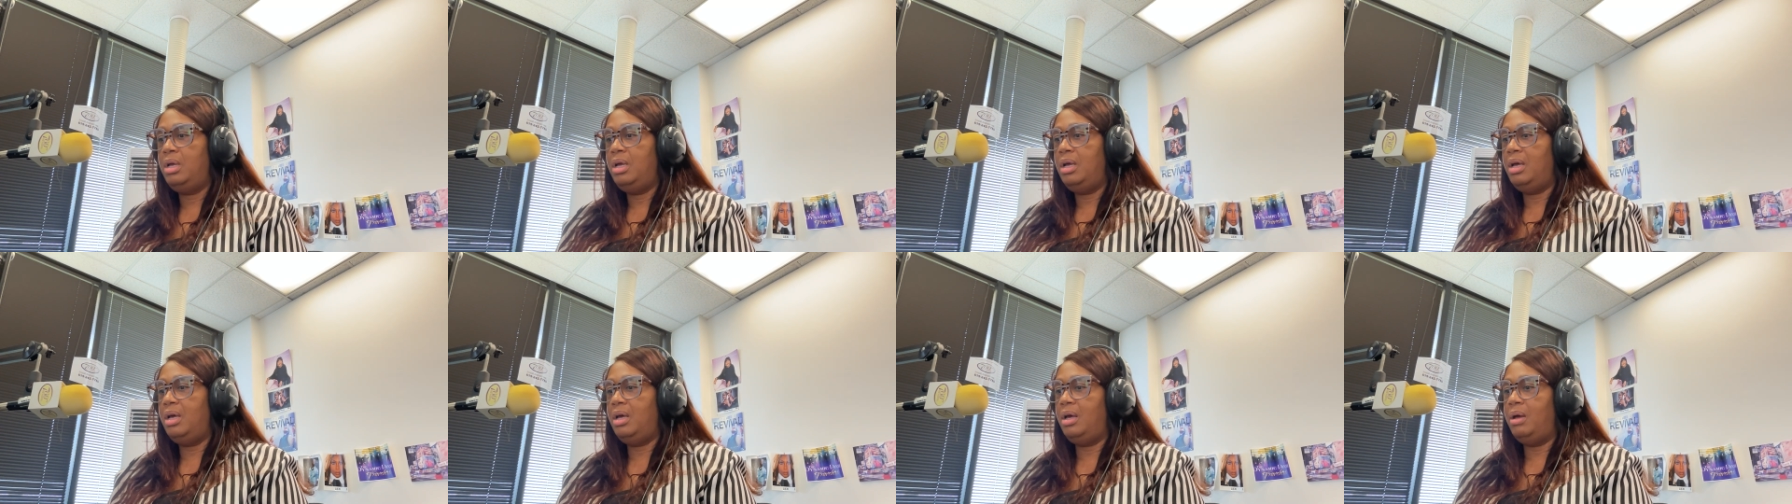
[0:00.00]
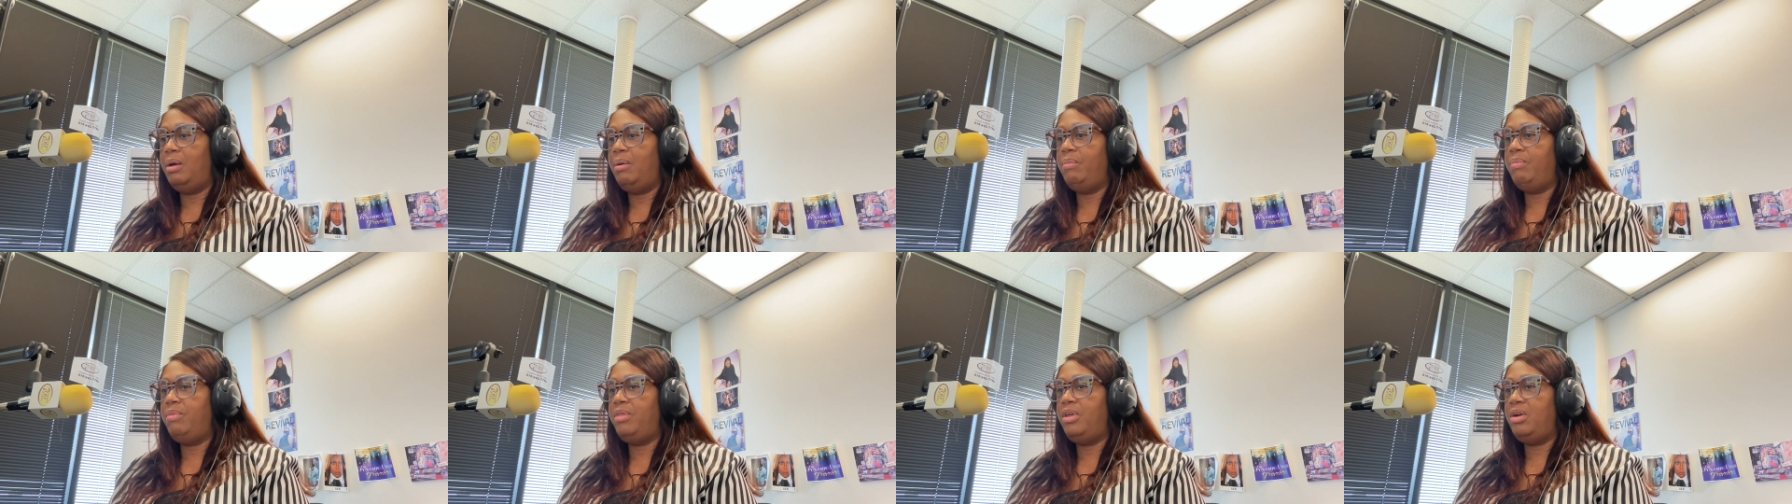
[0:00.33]

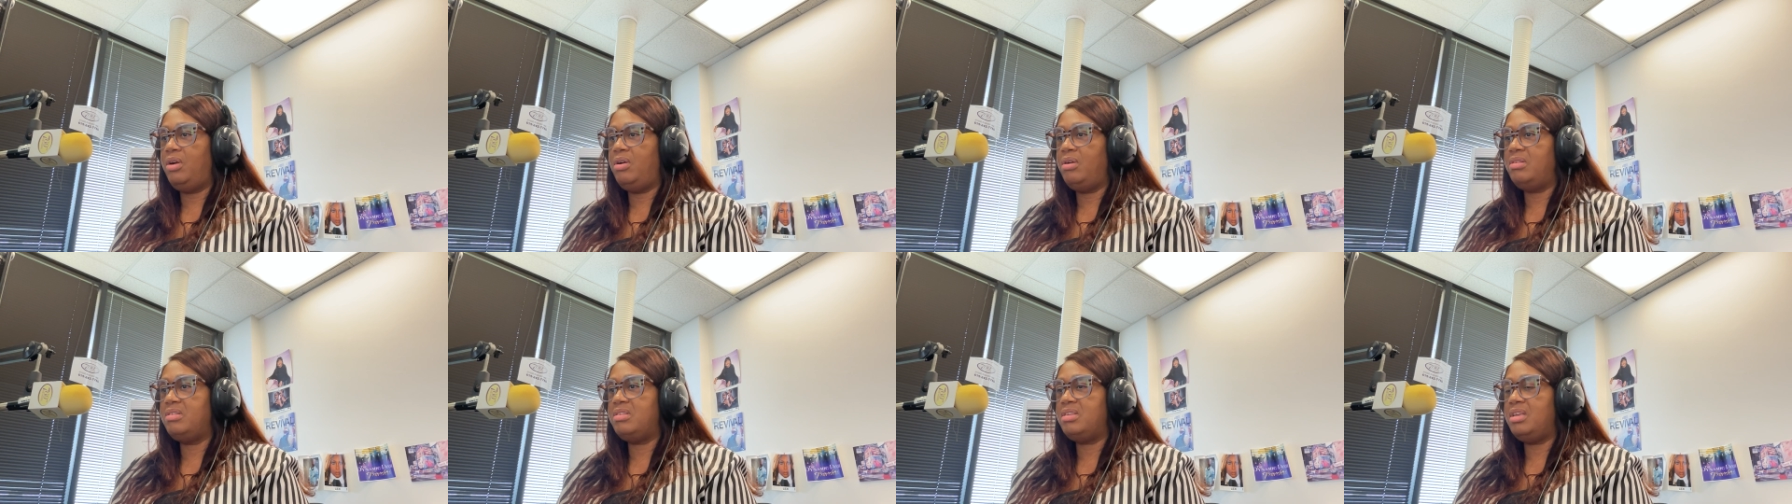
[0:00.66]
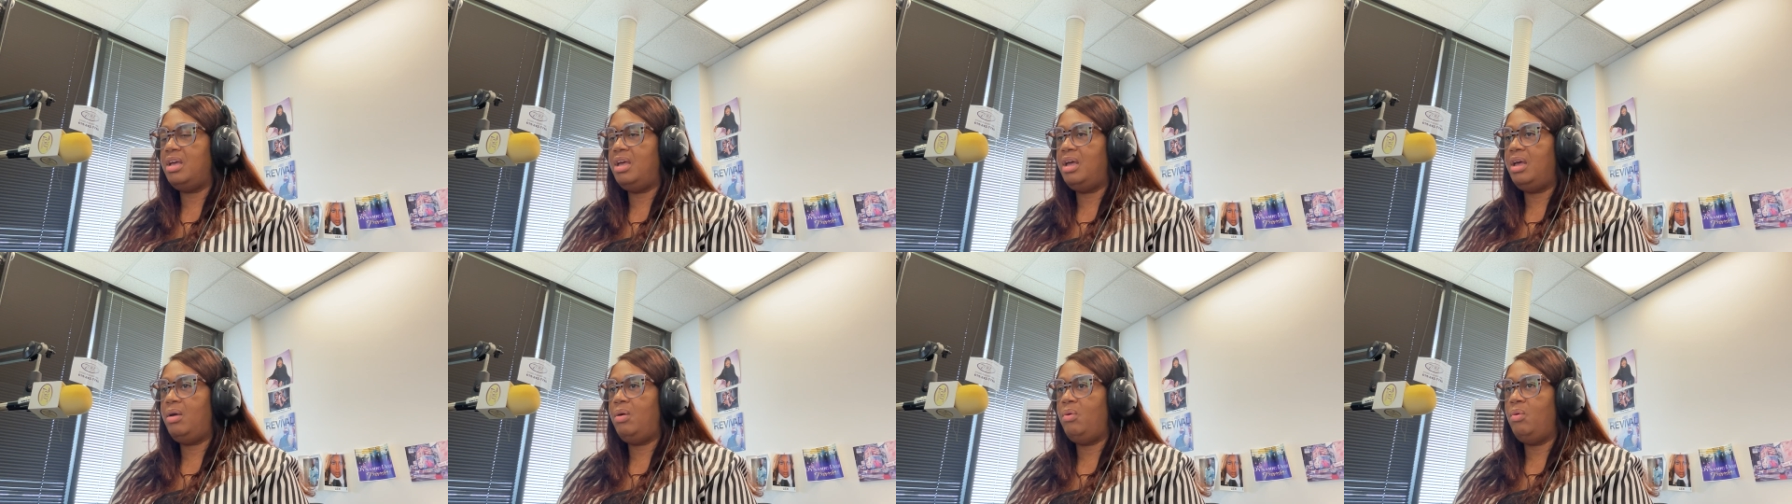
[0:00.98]
Um, there's
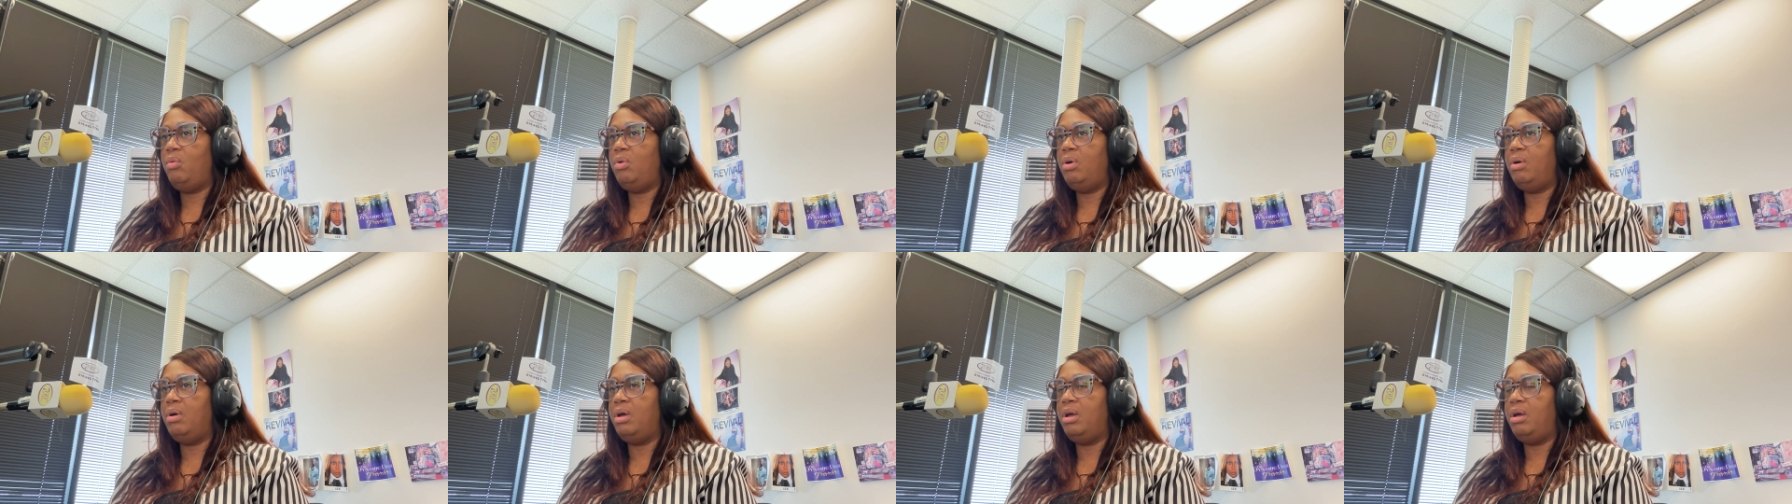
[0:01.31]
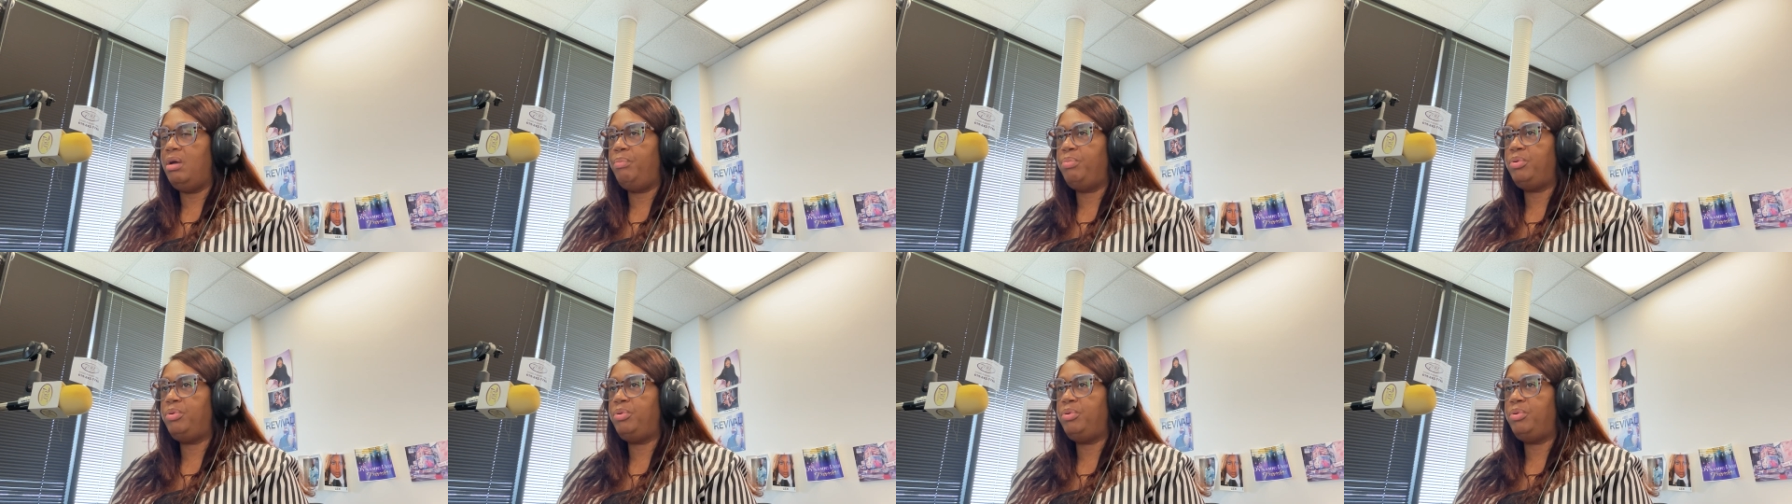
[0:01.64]
a, a,